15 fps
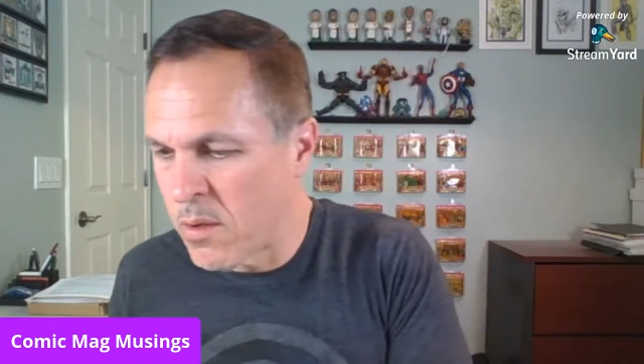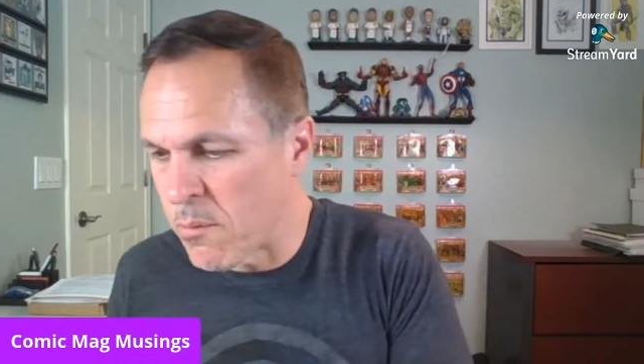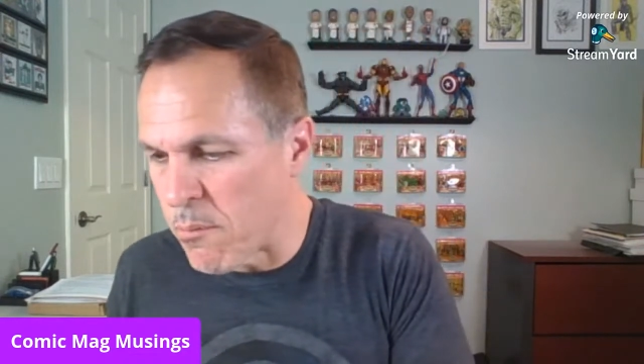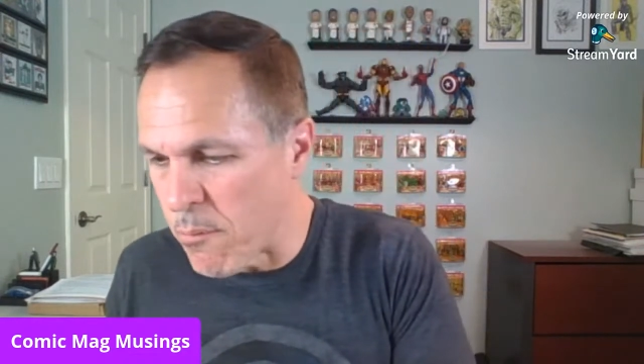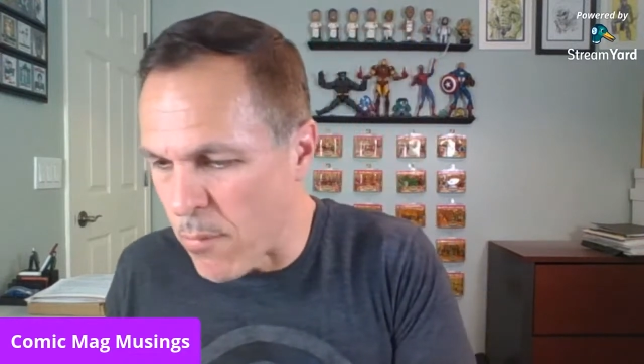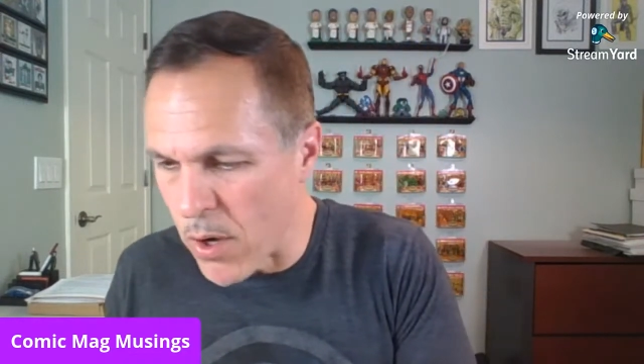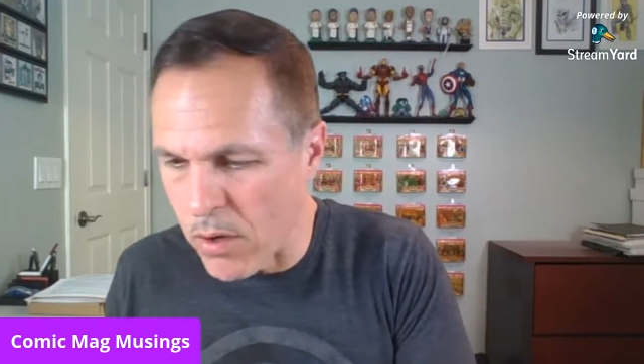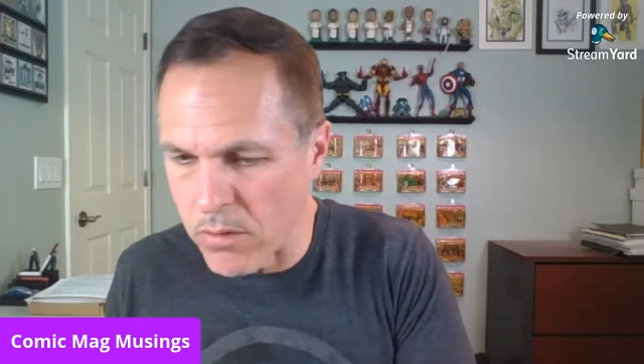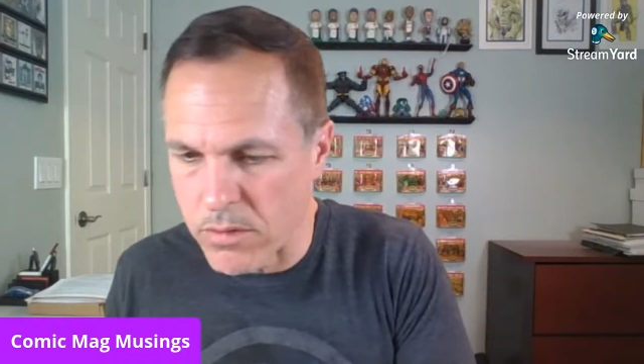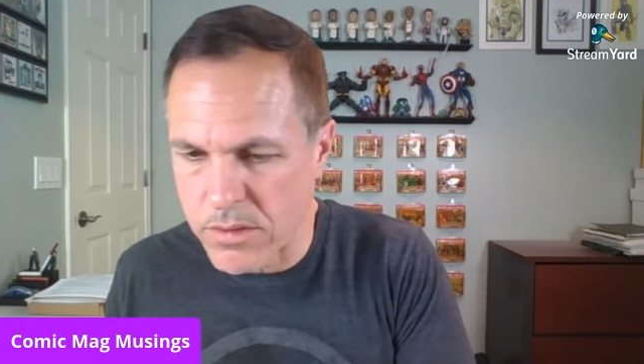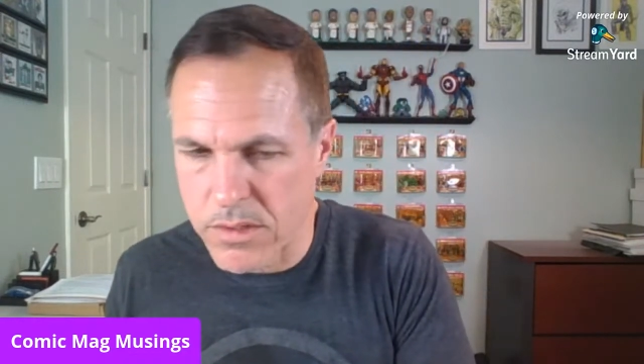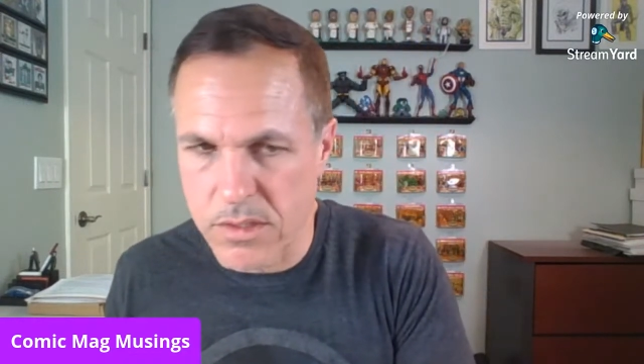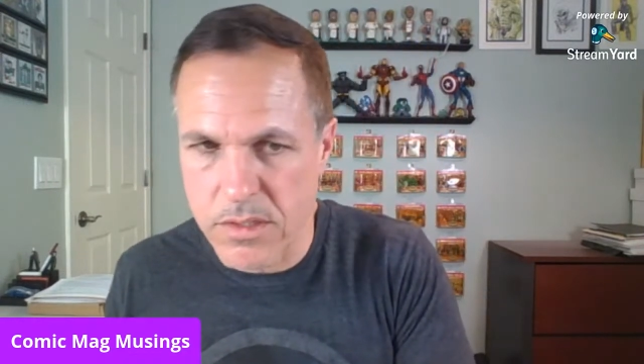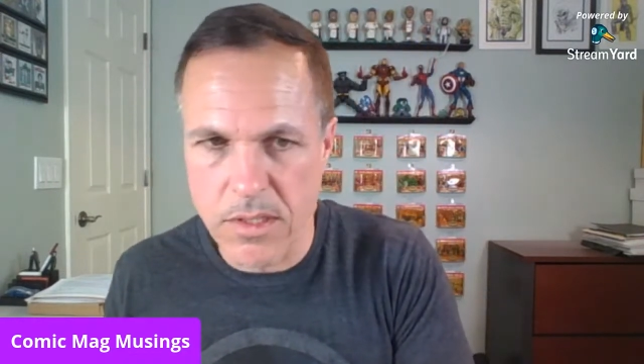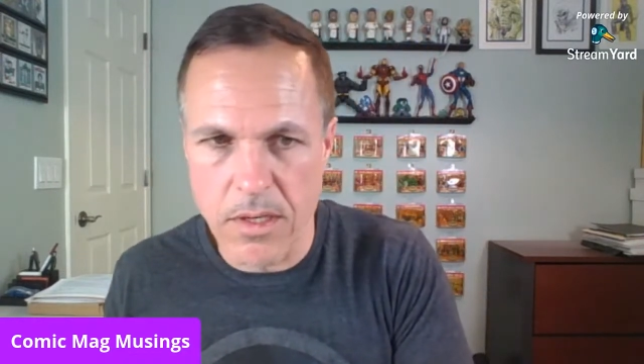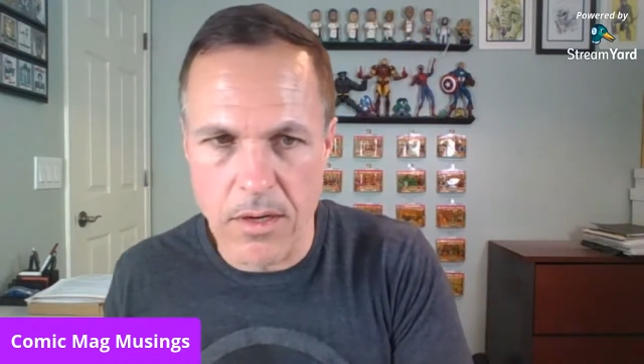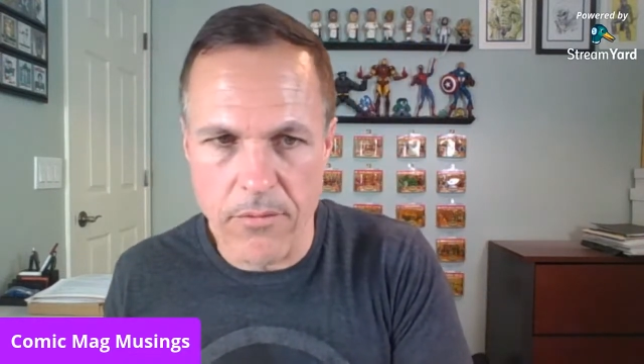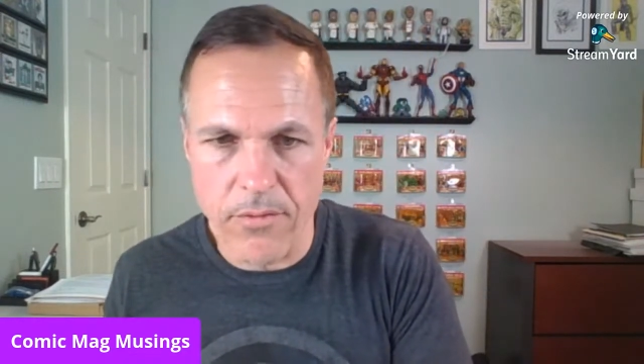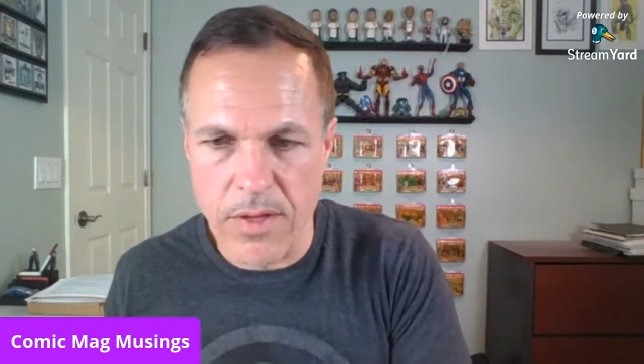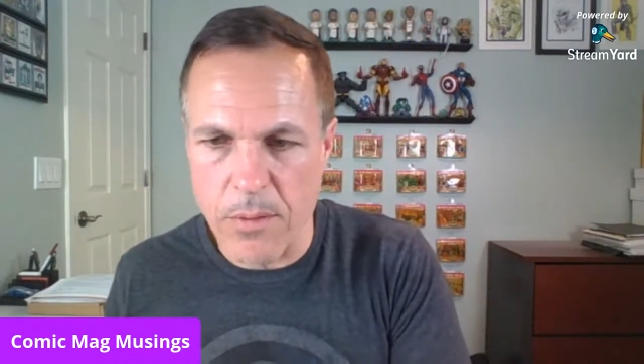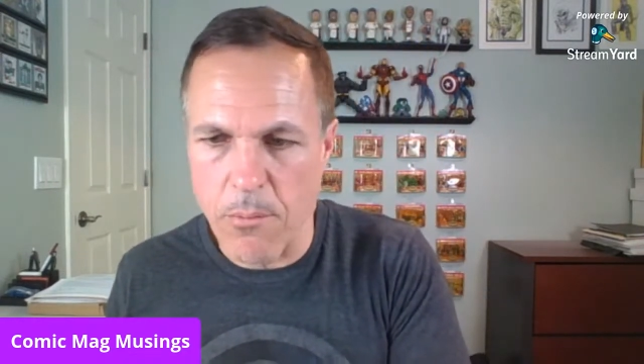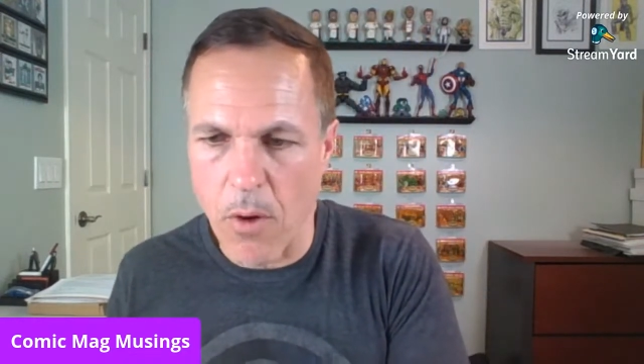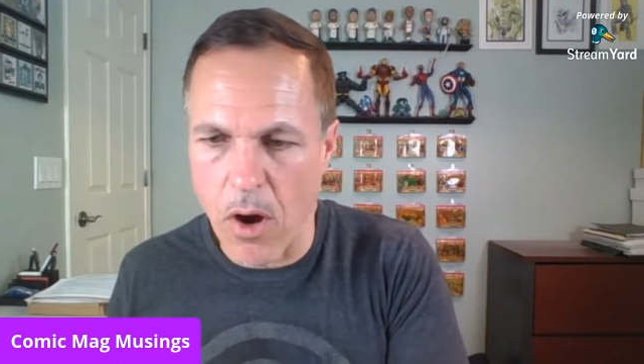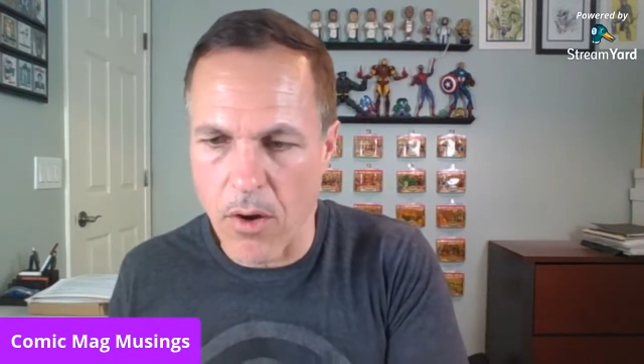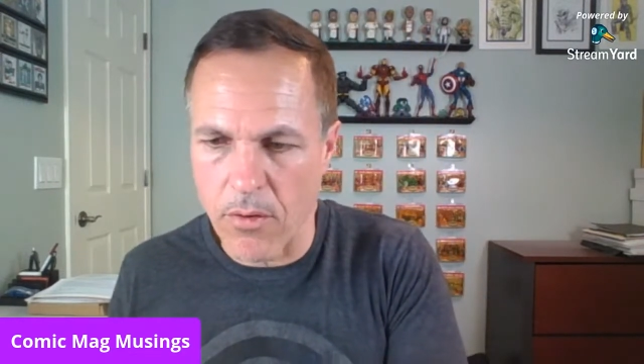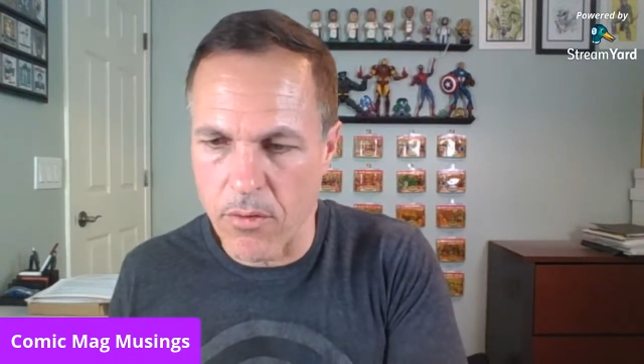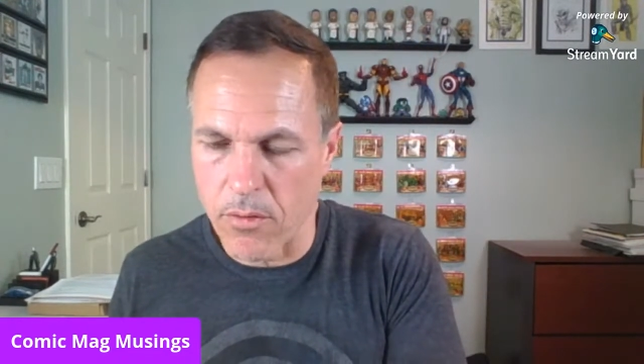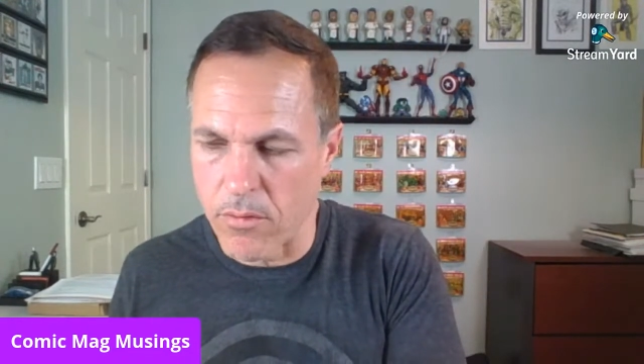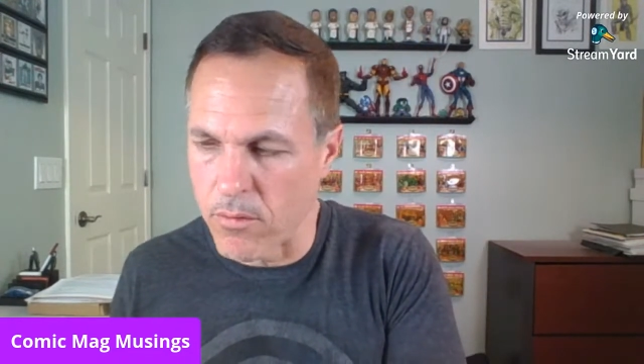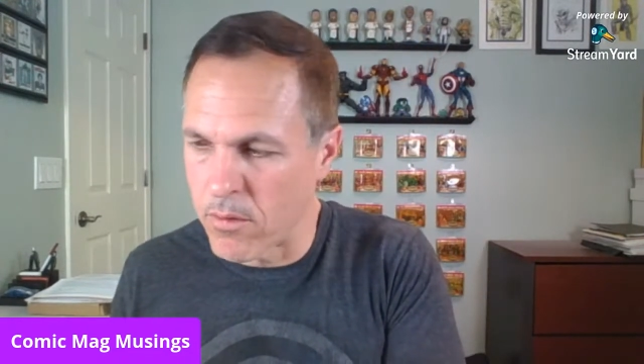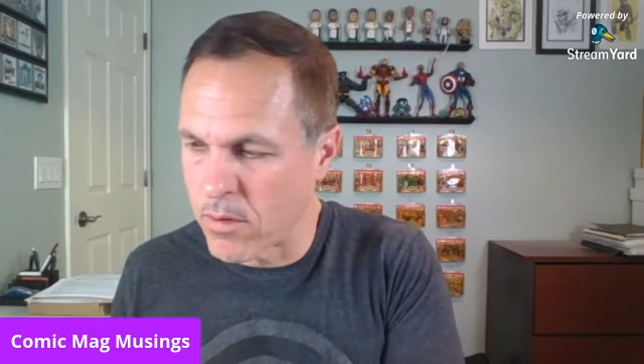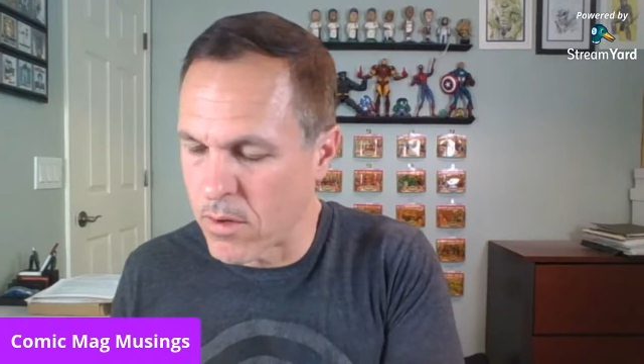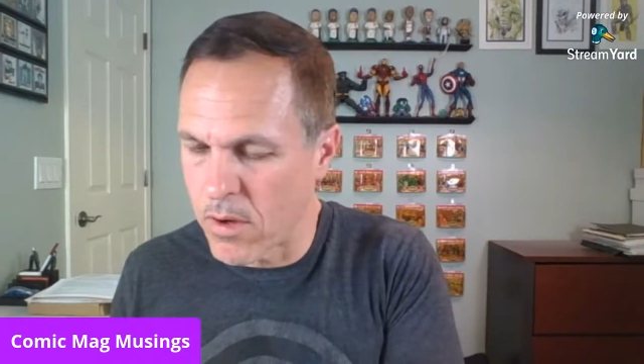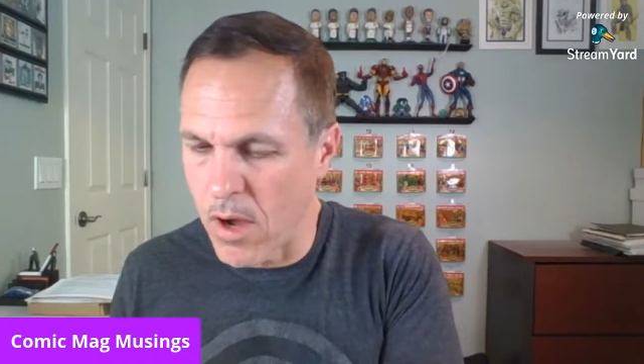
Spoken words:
most of the modern